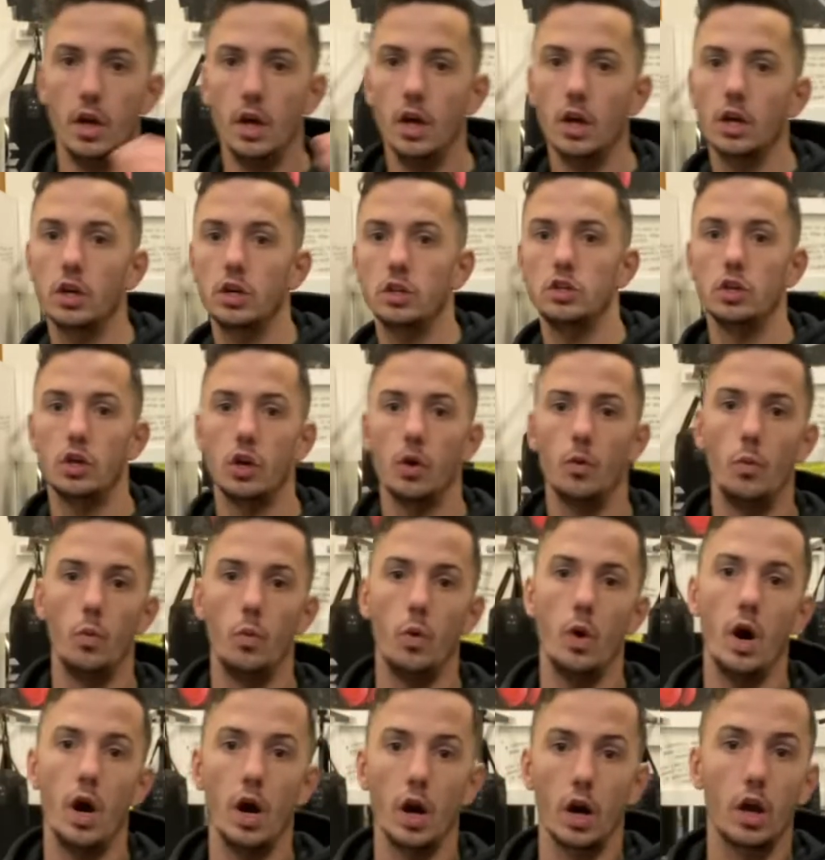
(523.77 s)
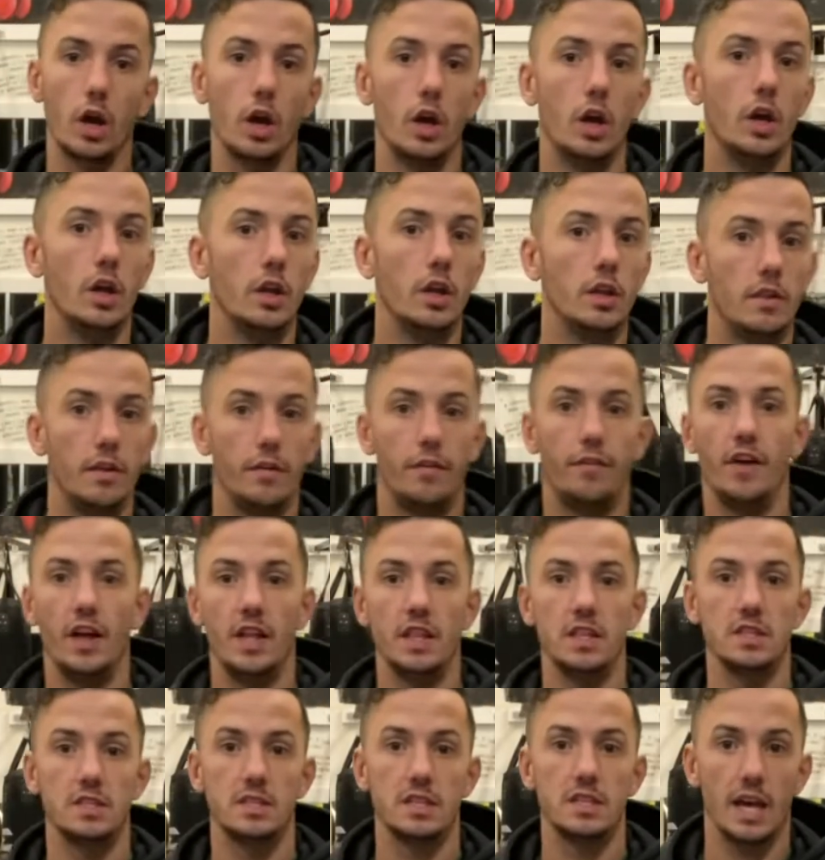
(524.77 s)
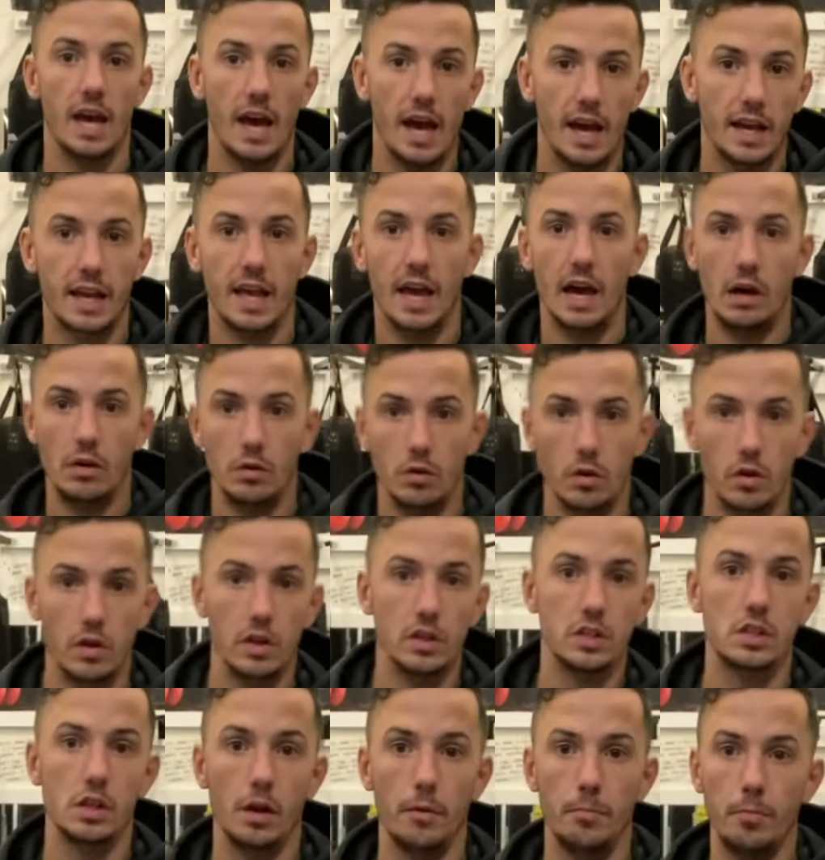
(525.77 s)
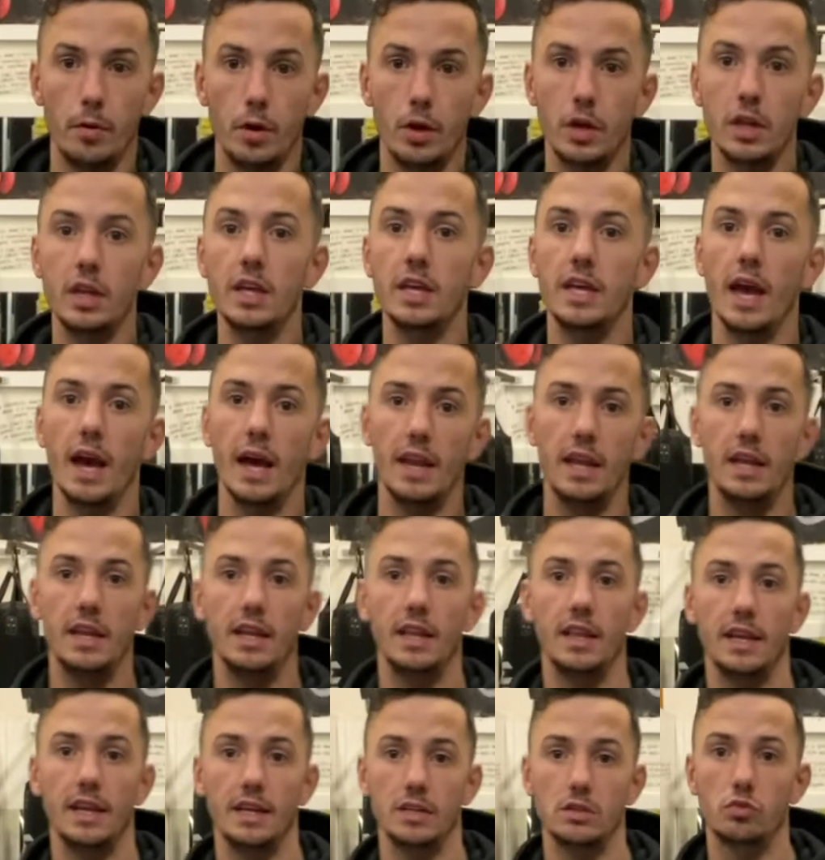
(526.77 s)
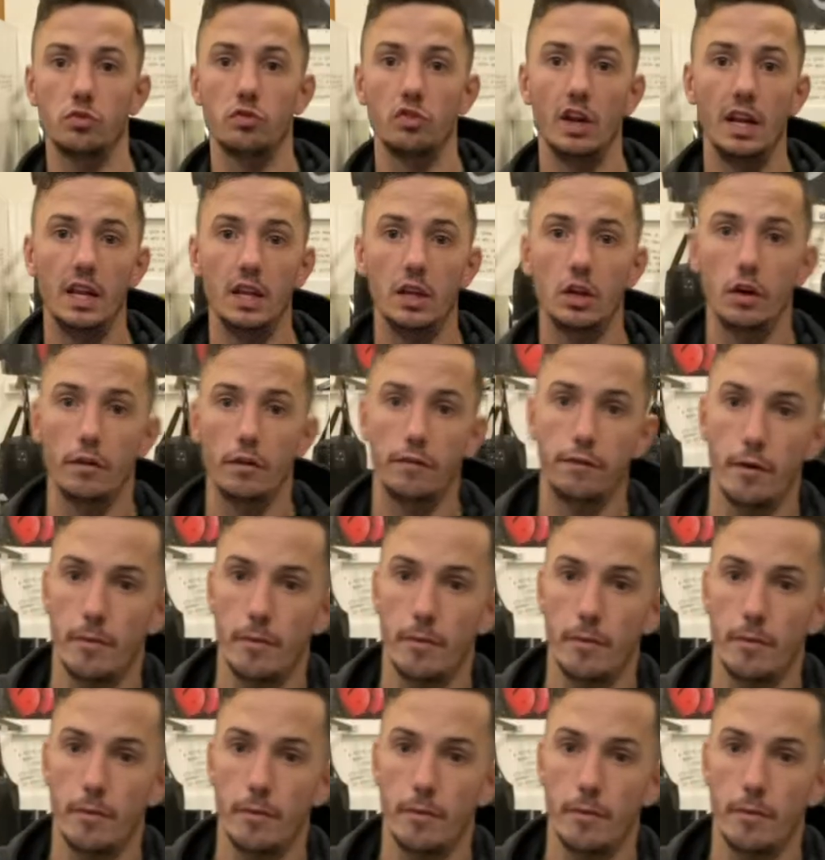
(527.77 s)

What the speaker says: because you can work defense and counter into the body, getting in. That's really good for